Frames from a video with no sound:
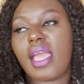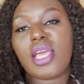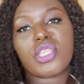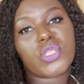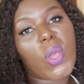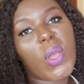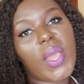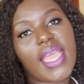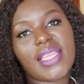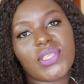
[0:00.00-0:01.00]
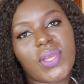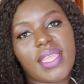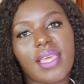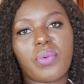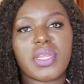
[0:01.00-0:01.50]
So enjoy
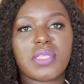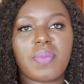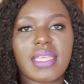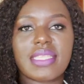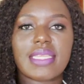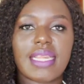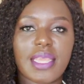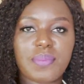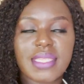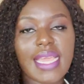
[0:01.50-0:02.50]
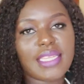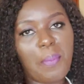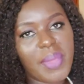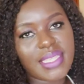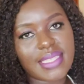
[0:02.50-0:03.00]
the Christmas clips at
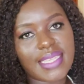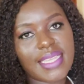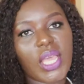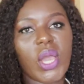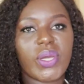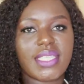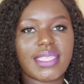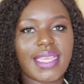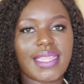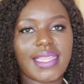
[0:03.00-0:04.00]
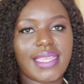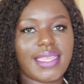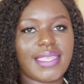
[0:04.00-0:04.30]
Mistil Hotel.